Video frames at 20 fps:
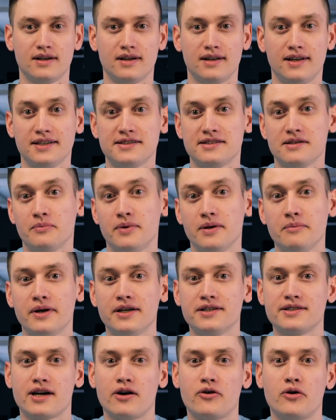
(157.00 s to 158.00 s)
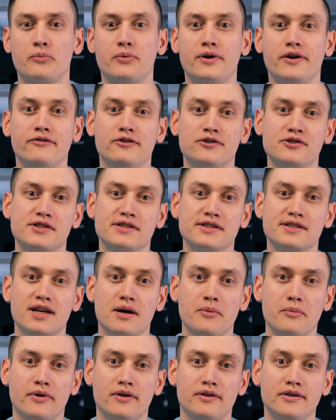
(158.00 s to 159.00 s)
Let's implement our previous
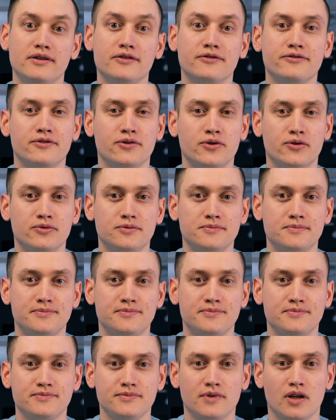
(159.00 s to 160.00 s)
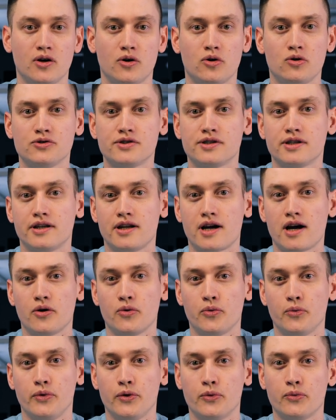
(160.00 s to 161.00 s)
example in Flow. Also now,
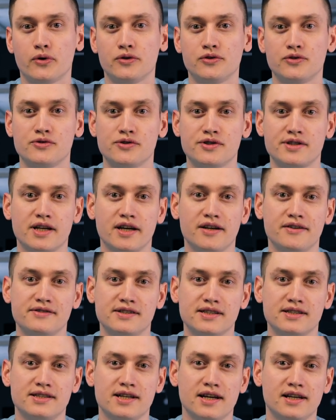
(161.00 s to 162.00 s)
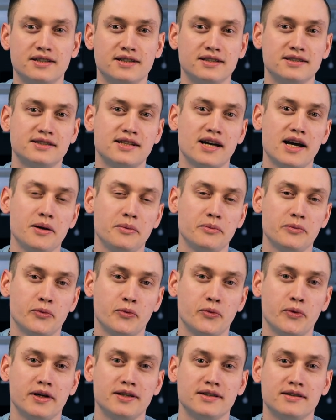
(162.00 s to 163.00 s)
we want to save the date and time
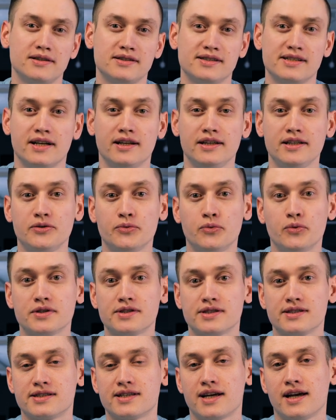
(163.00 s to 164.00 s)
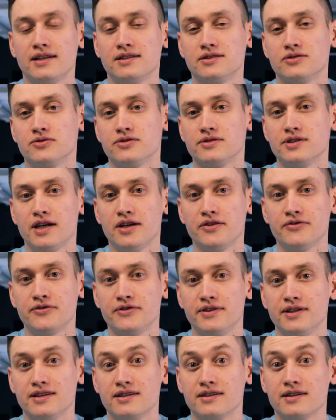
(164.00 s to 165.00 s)
when the lead was assigned to Dave
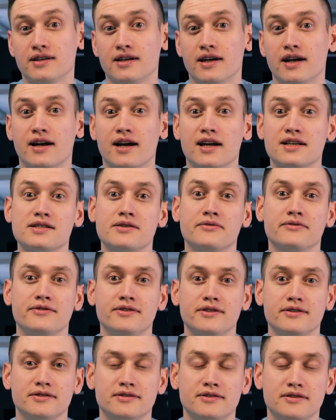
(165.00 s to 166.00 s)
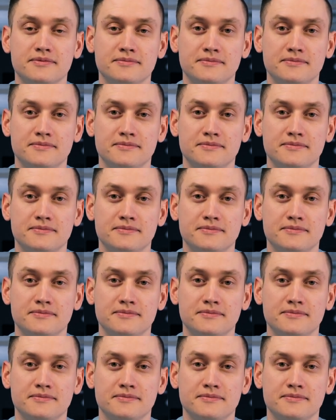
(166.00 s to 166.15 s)
in a custom field.